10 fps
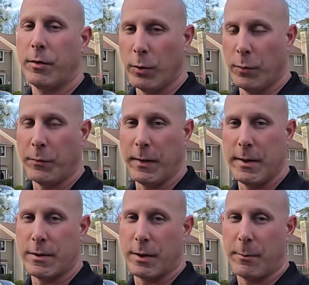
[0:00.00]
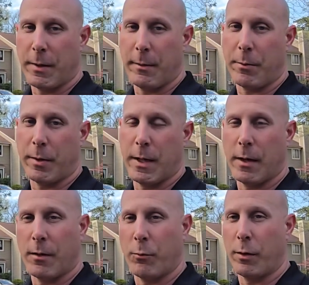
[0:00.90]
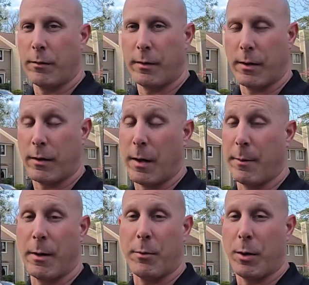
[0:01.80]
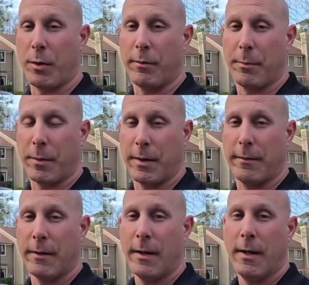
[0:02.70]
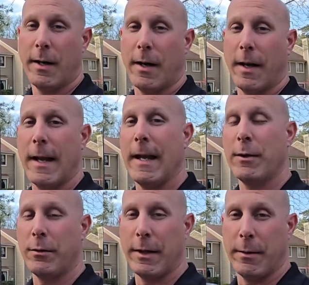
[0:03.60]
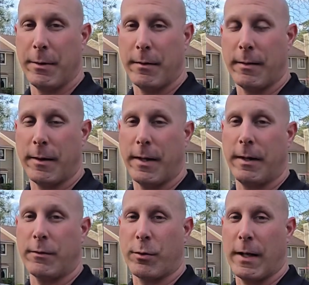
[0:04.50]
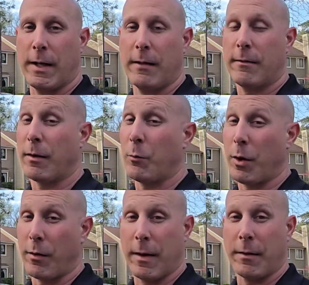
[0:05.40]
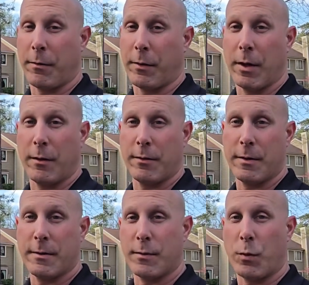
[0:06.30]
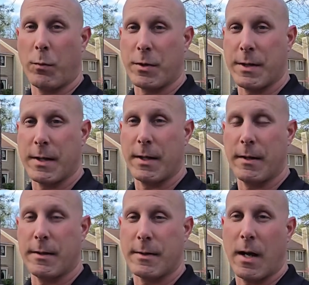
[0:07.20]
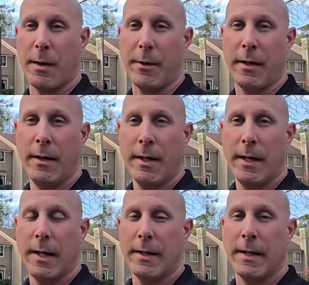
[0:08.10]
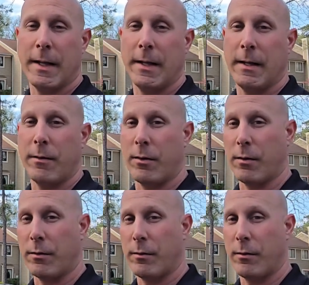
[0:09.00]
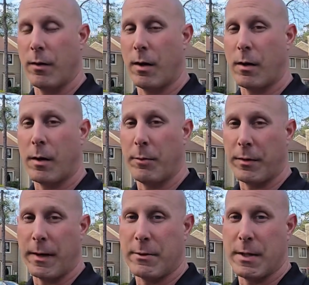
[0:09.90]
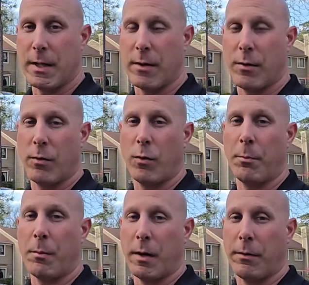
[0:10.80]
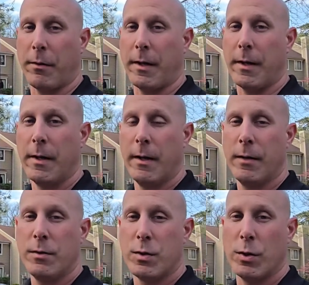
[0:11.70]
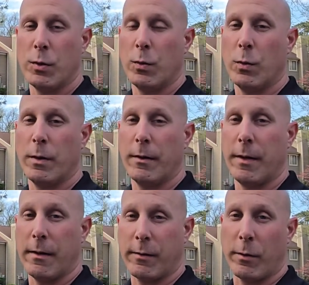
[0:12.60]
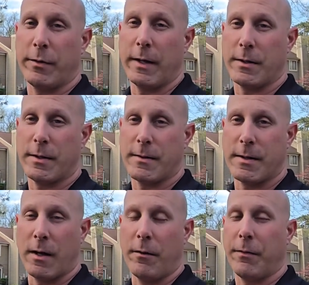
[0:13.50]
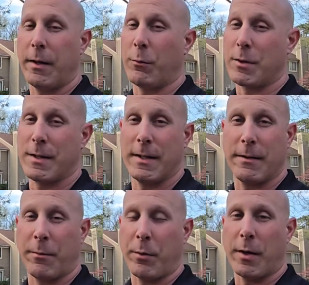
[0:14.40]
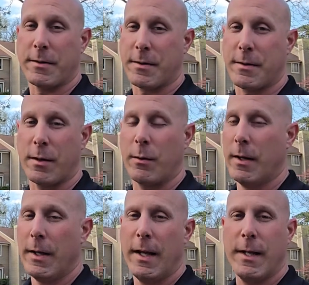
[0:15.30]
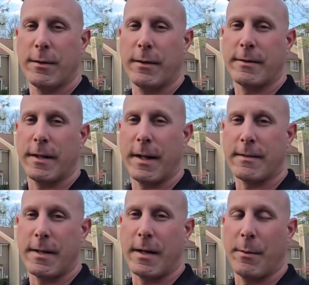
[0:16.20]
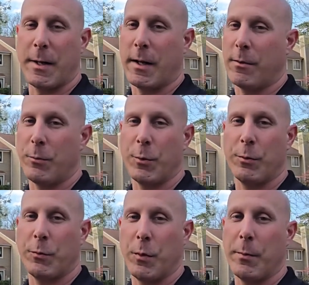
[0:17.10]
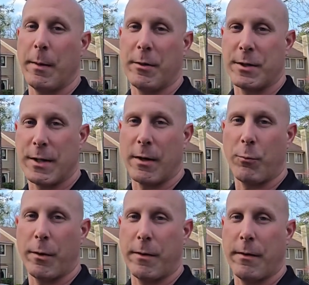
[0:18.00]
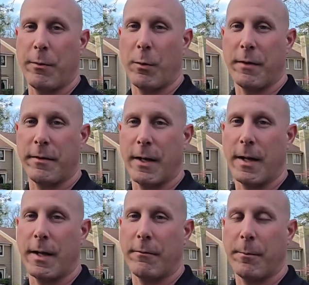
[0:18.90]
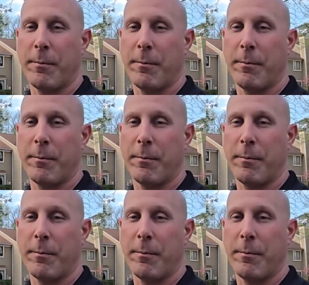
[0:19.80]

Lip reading: two fees you're going to pay per year, and they're coming up all over the place. Annually to Kings Grant, somewhere around the 300s is what we're seeing is common, and then either a couple a year or monthly to the association itself, and we're seeing different prices. So each listing as they come out, we'll be able to share with you if you want to see any of